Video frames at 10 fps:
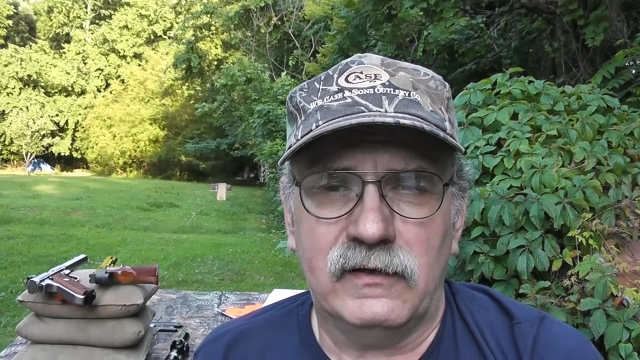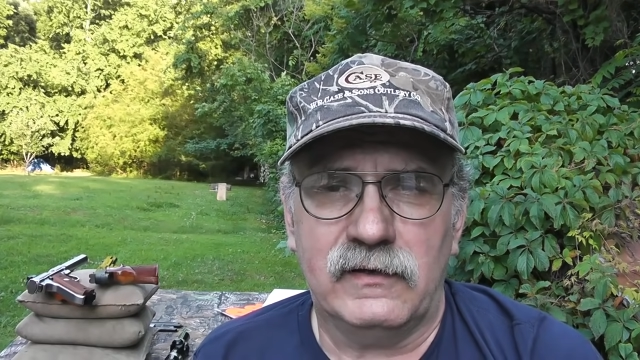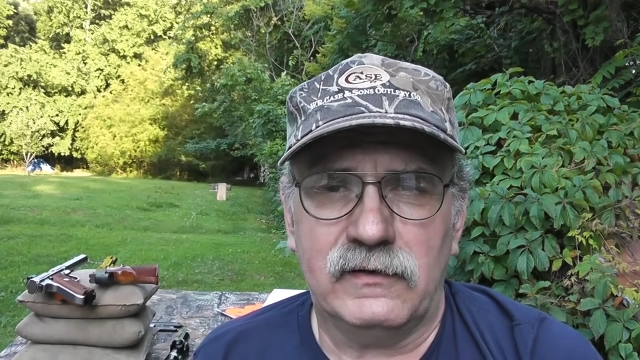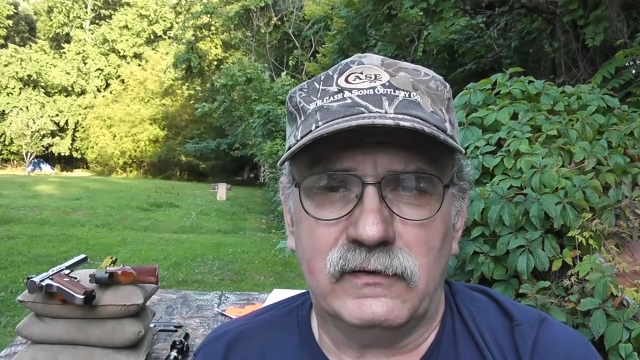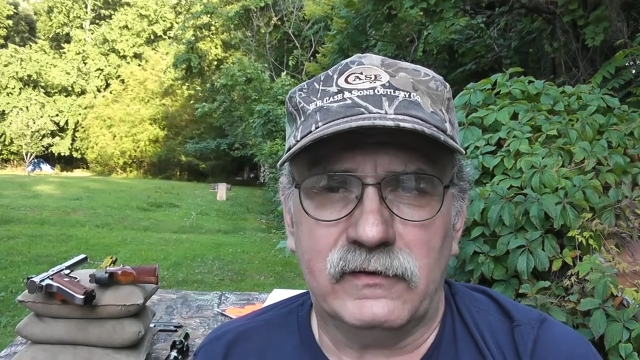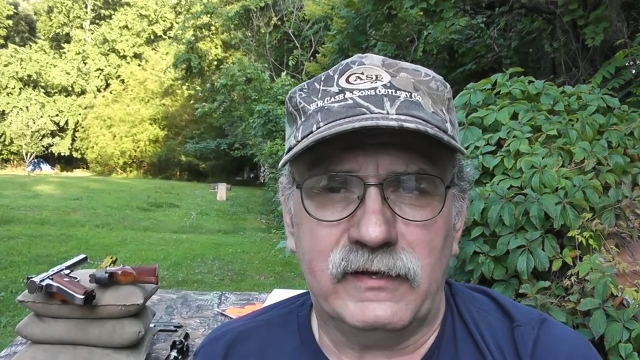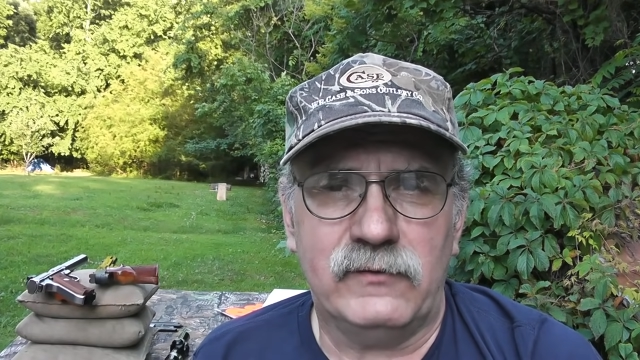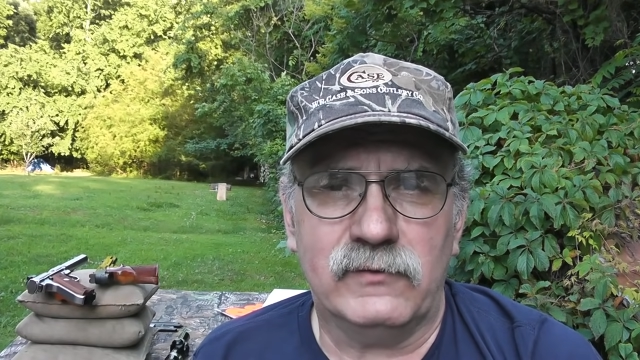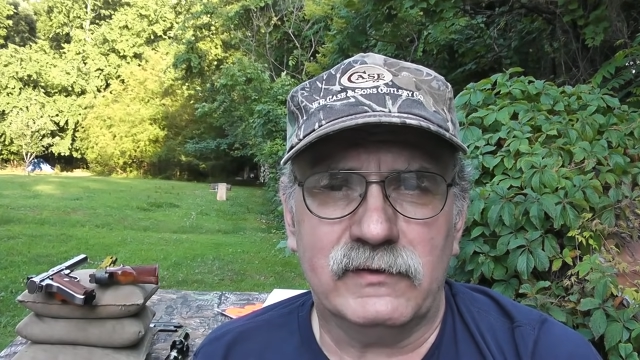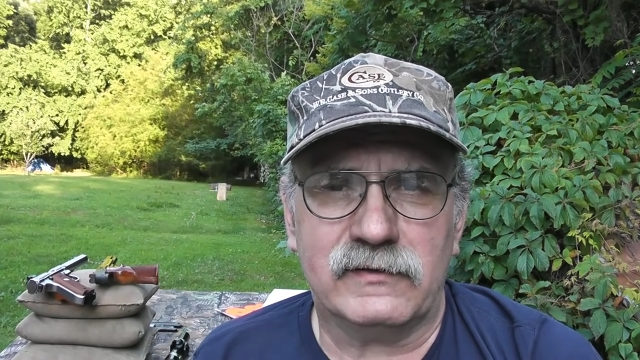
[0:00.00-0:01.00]
and
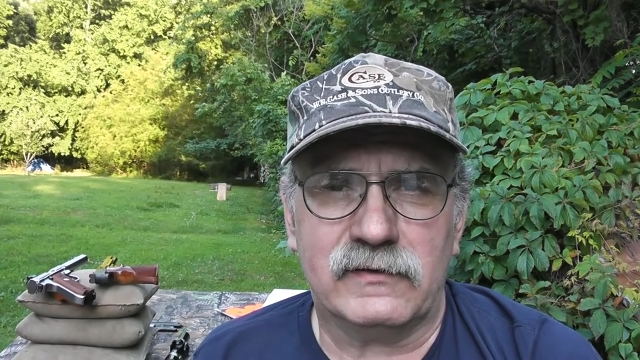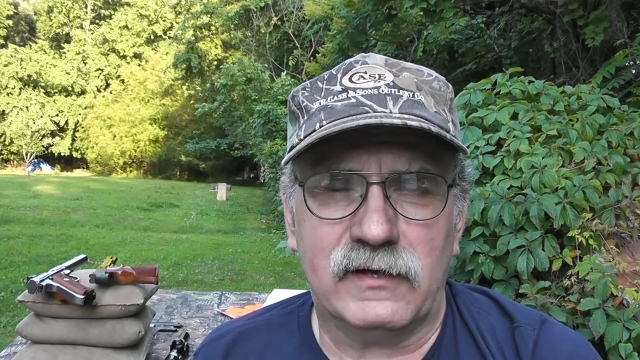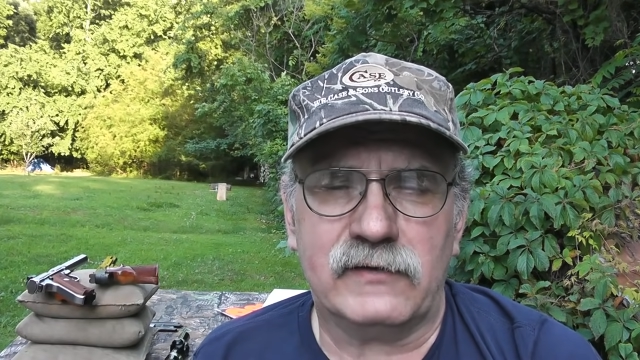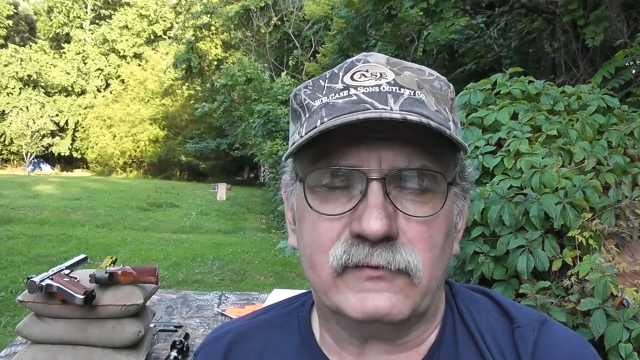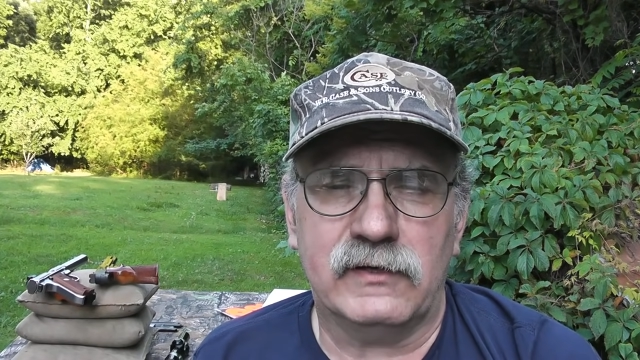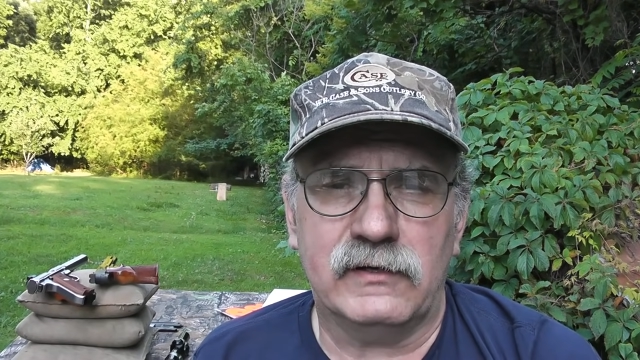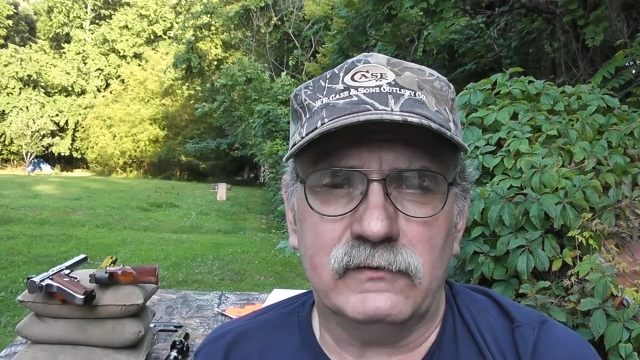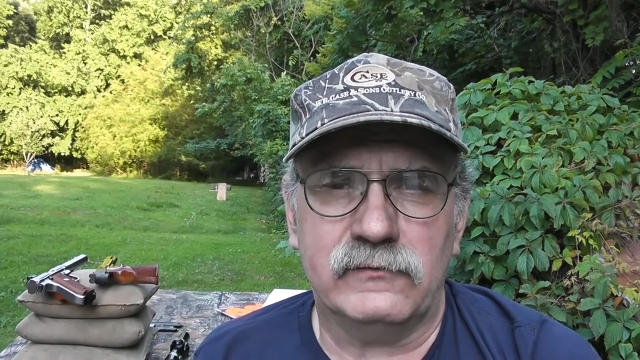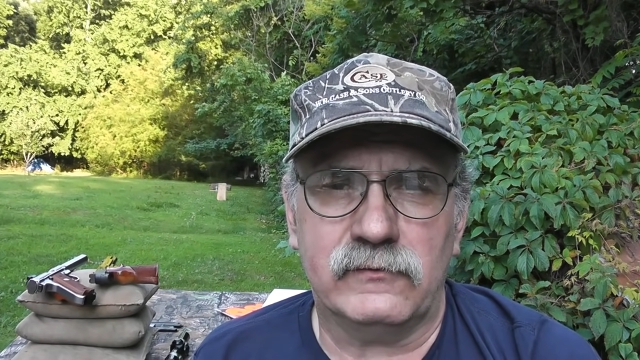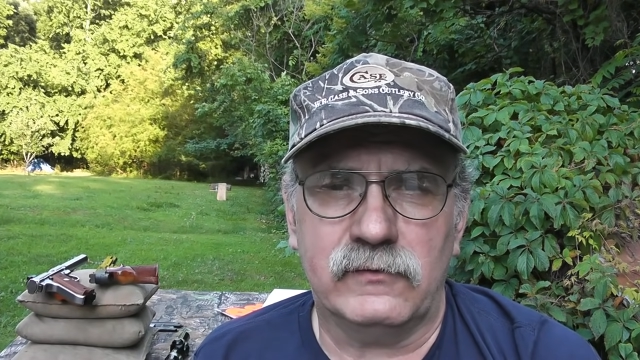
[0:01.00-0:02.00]
anyone that collects
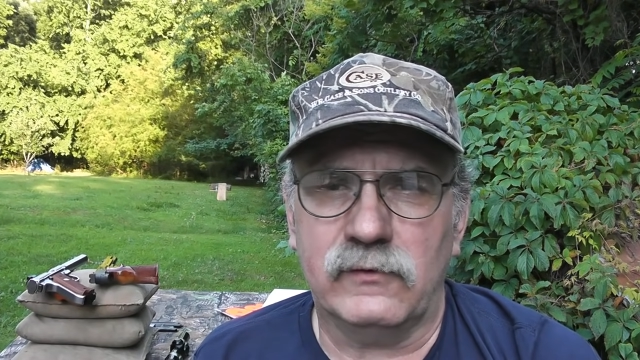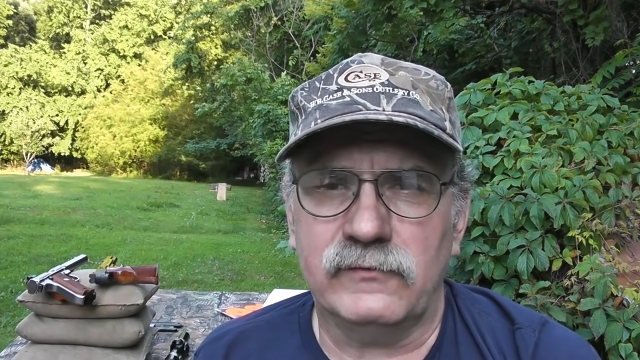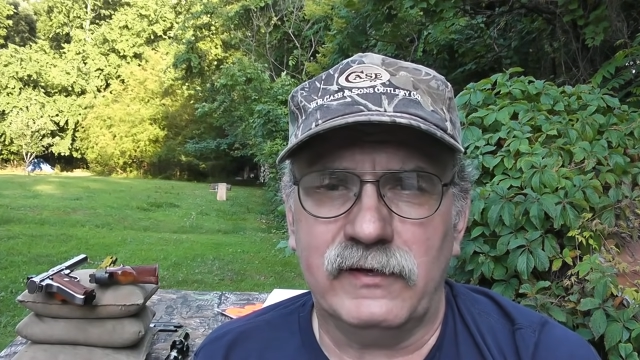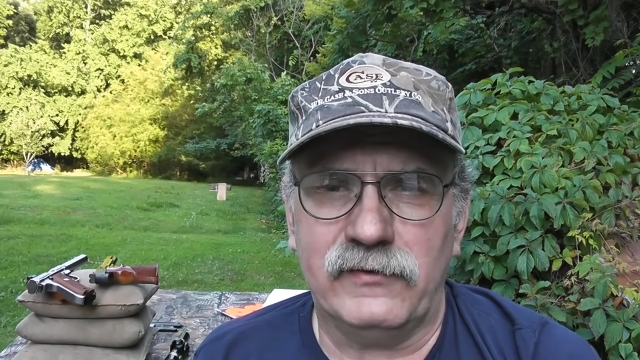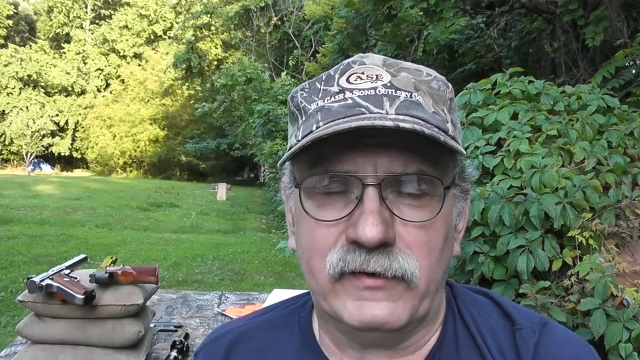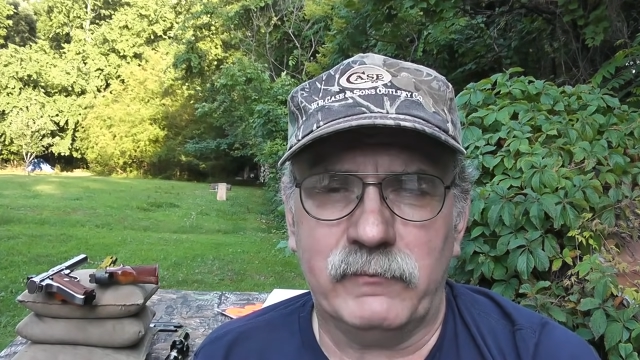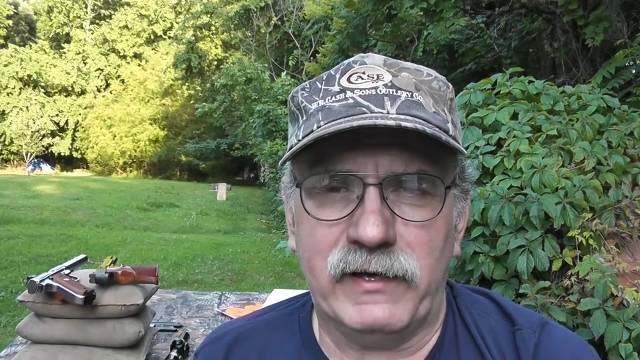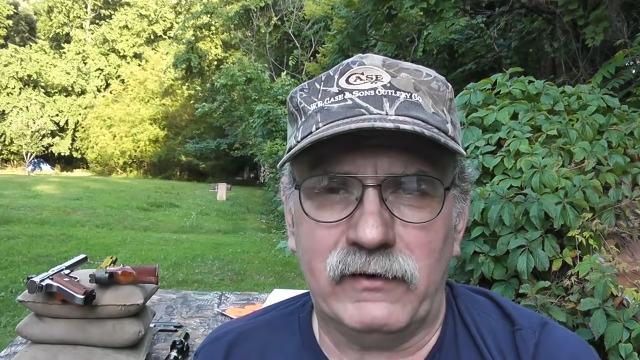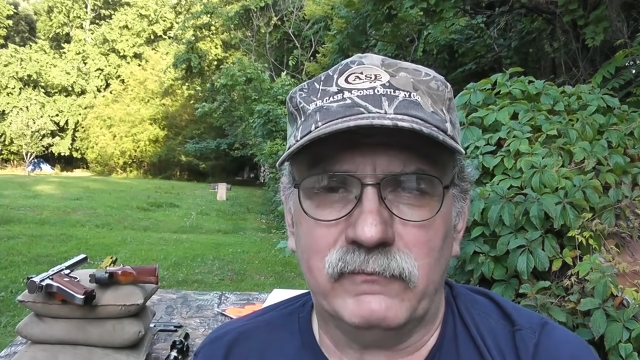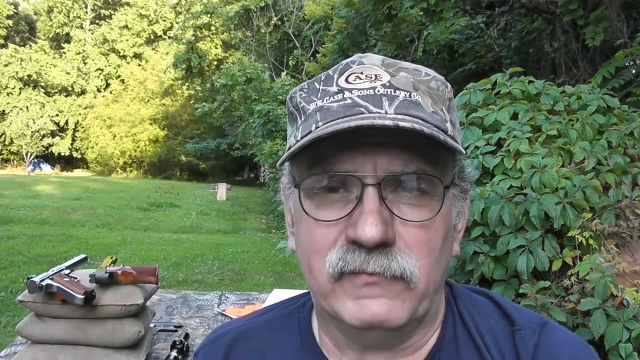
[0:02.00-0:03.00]
guns or knows anything
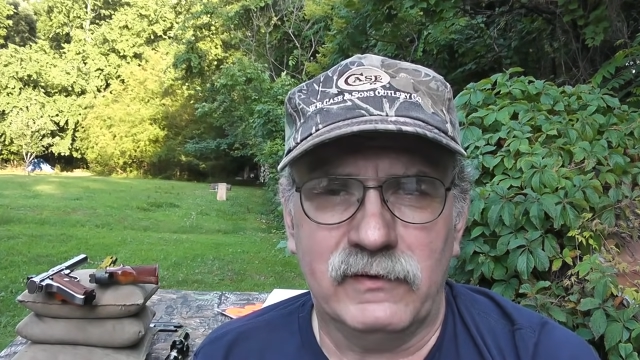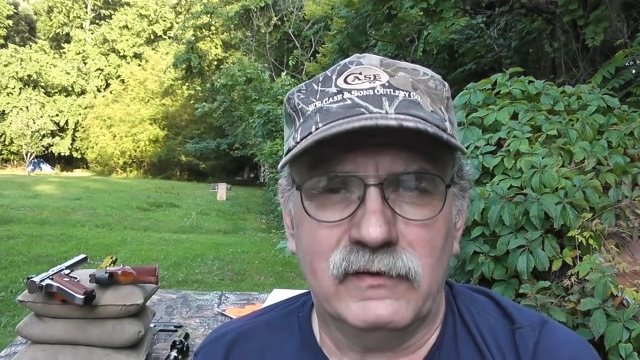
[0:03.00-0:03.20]
about them,